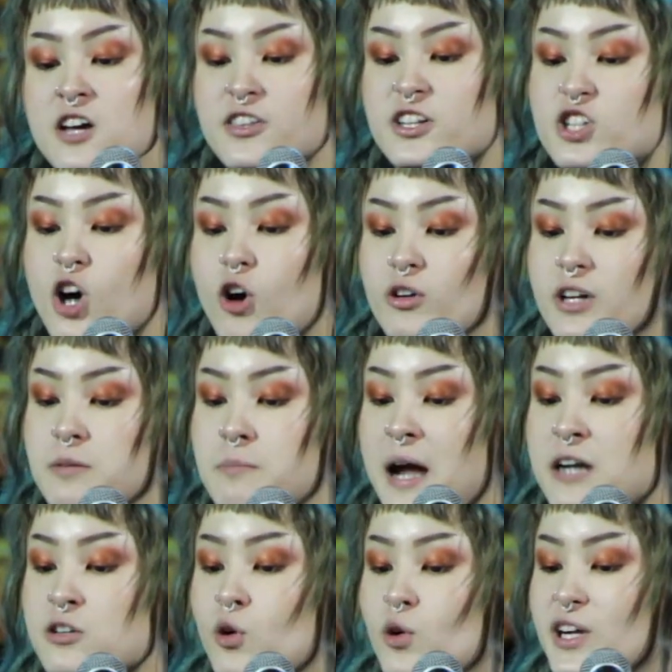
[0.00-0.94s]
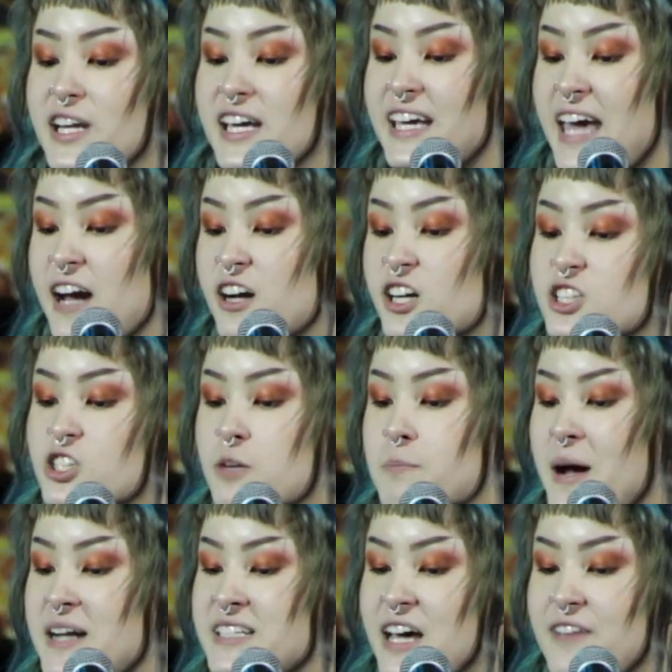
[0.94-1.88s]
The token minority character,
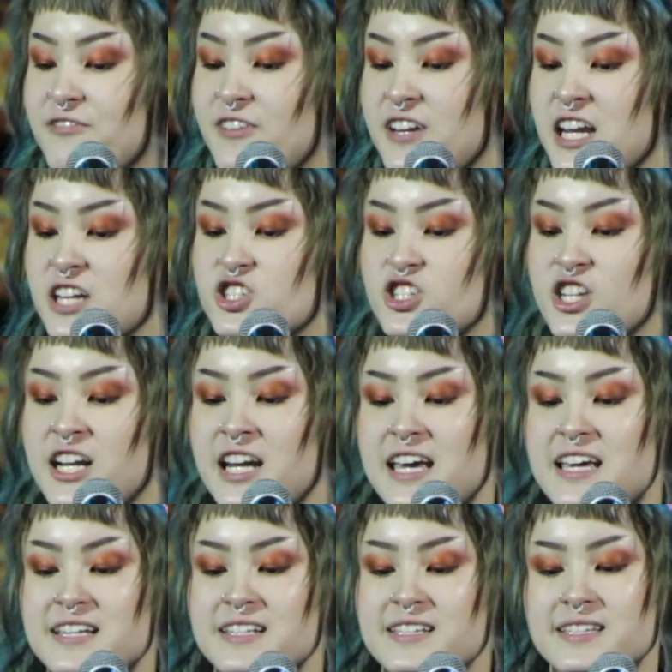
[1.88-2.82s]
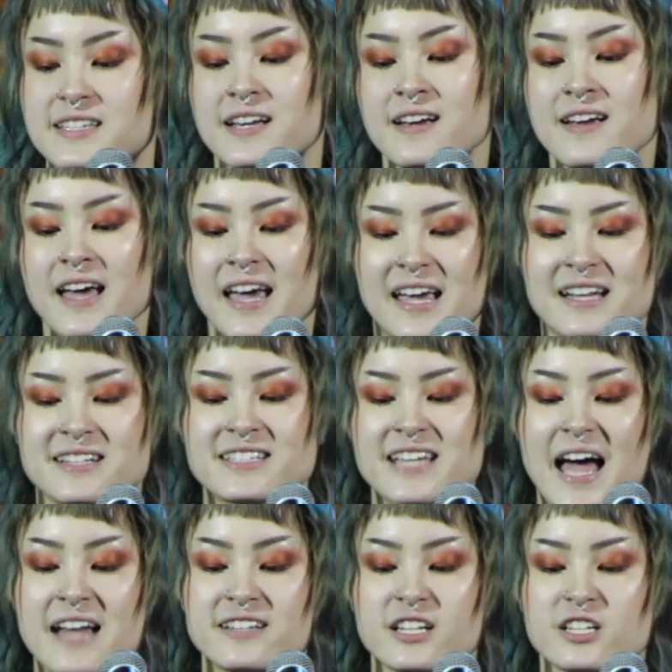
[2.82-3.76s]
by definition, is
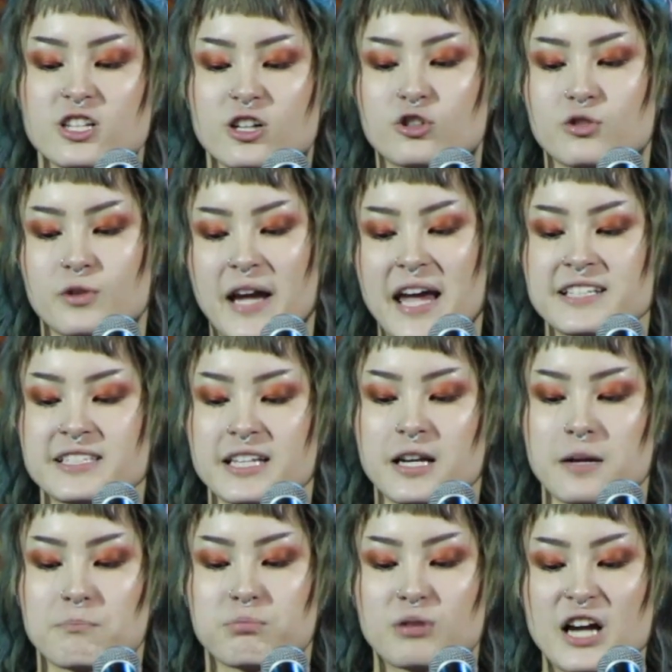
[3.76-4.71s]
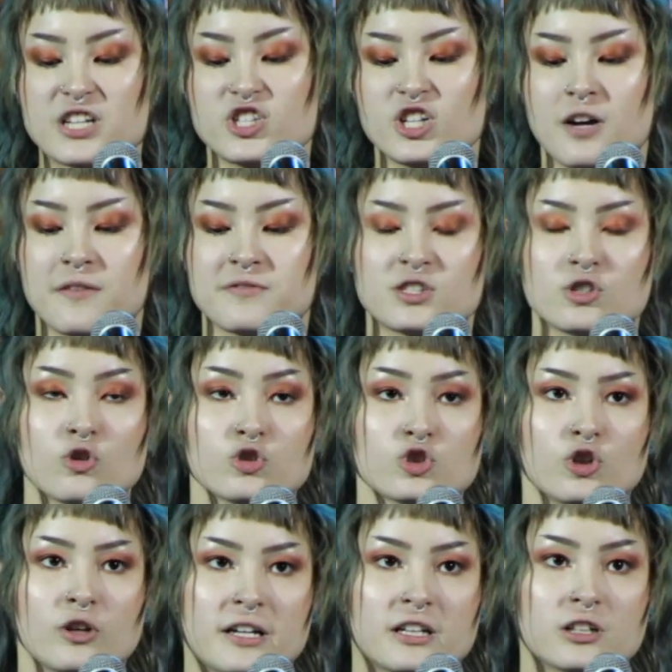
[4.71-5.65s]
intended to create an impression of
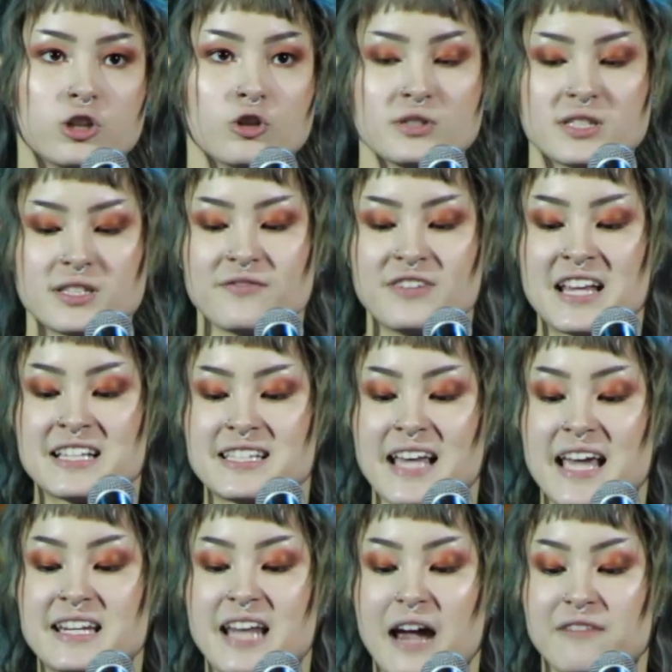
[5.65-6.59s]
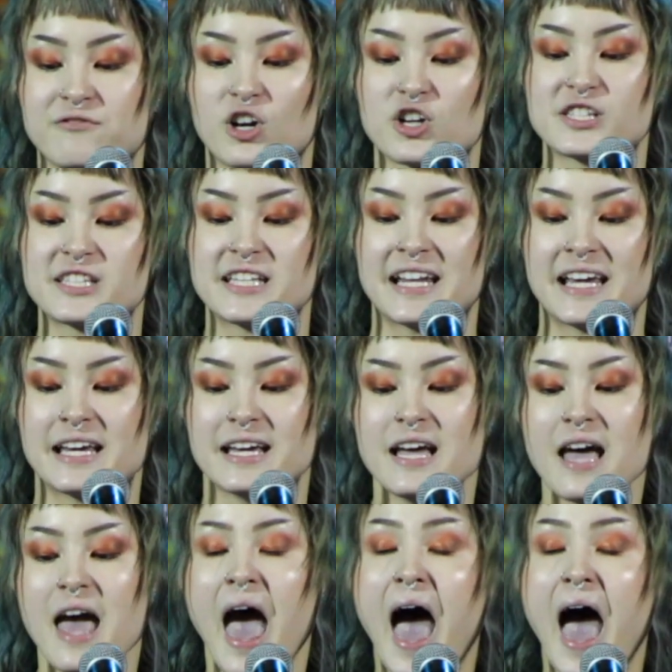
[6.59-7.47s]
social inclusiveness and diversity.